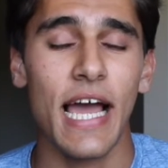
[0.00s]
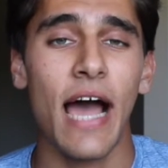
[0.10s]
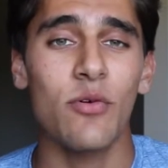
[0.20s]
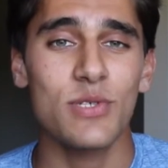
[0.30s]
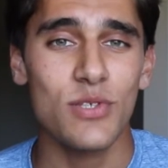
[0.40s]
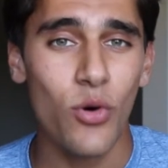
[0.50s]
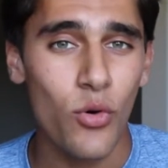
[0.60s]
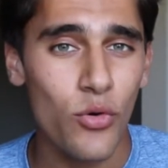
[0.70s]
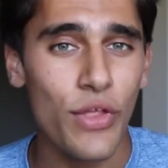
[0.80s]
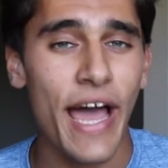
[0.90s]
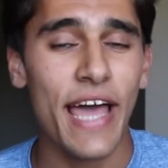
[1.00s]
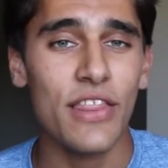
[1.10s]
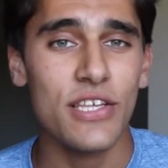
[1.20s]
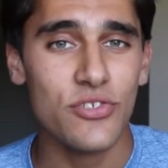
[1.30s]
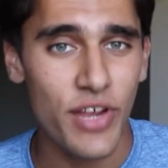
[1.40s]
I was told I had
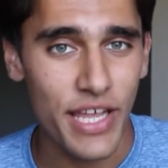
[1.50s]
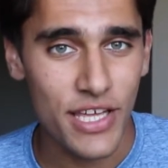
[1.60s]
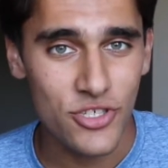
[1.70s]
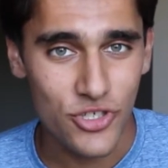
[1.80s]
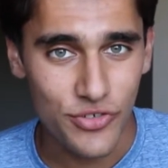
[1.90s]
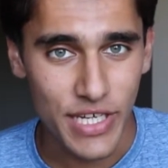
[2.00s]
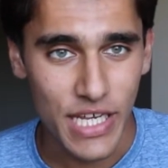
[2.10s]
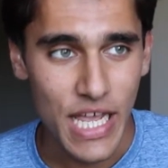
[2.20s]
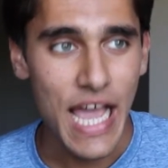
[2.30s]
Lisfranc injury.